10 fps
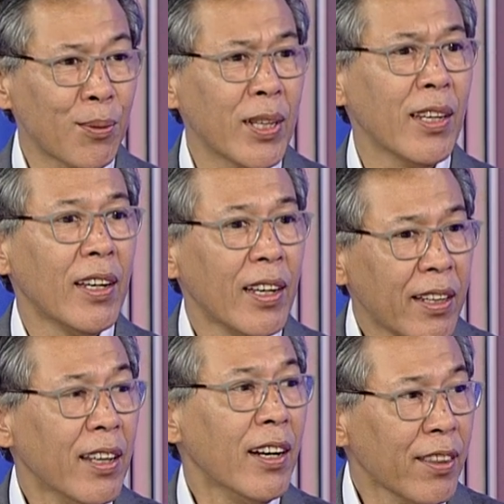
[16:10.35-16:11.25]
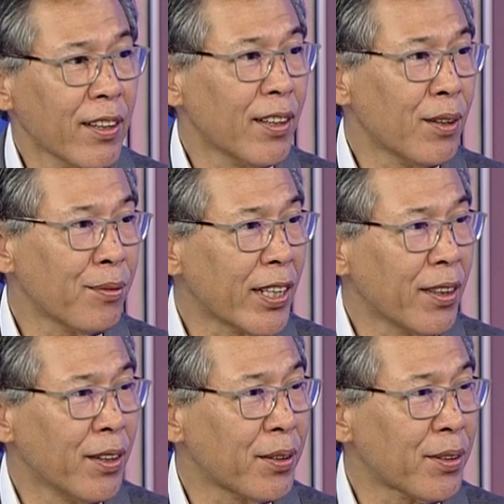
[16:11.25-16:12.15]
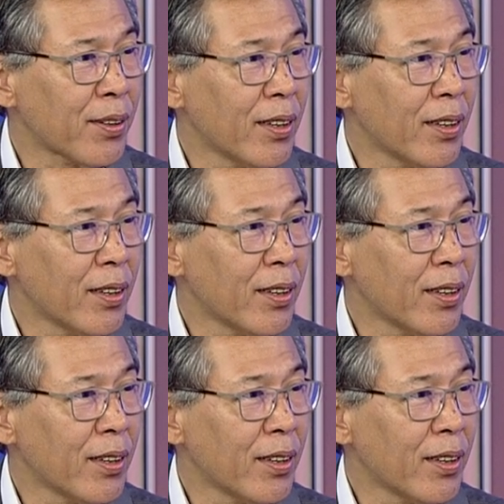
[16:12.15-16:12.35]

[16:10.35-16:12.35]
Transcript: but the other offenders.